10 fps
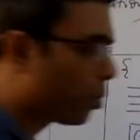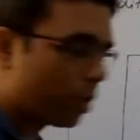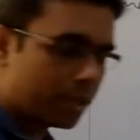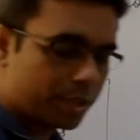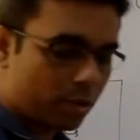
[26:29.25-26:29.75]

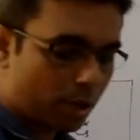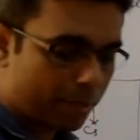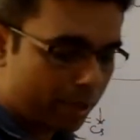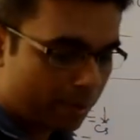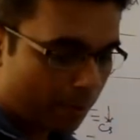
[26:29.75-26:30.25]
progress
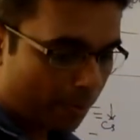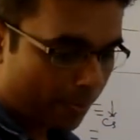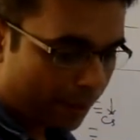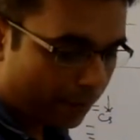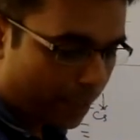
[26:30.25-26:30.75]
requirement?
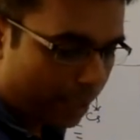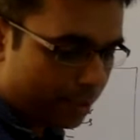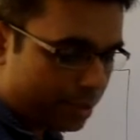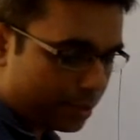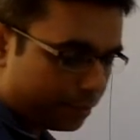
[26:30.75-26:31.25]
That
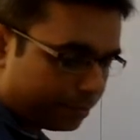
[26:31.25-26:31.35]
is